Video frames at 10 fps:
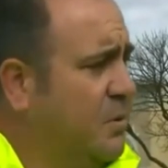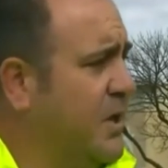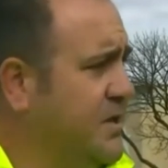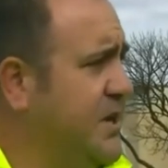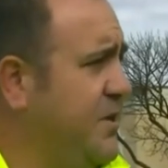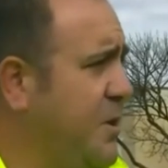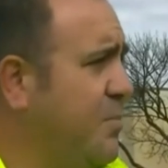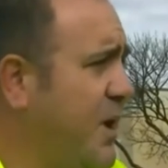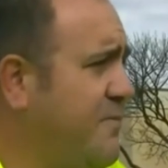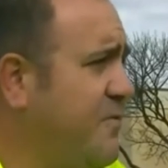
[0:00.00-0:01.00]
we'll
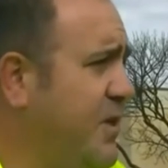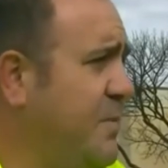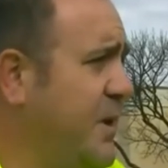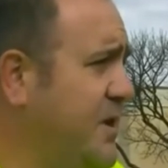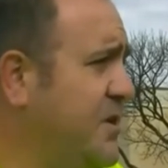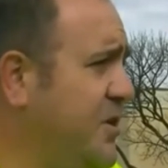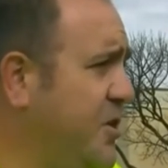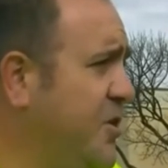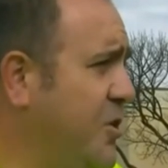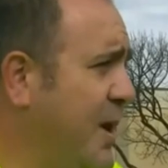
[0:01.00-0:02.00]
continue to pray for them and
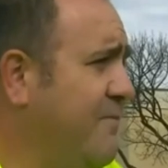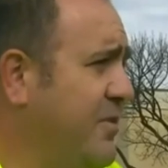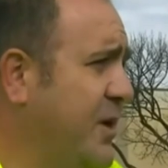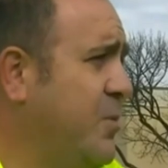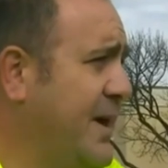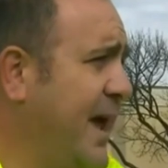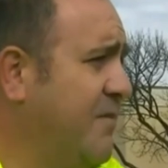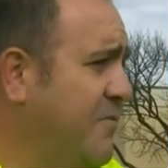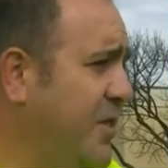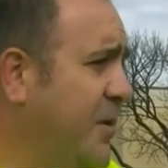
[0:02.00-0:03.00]
continue to do everything
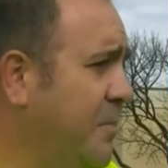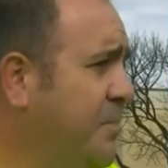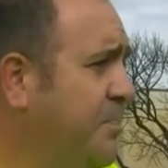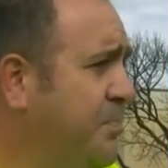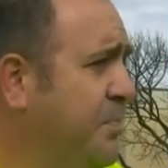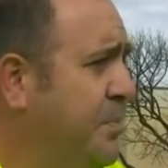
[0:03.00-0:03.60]
we can for them.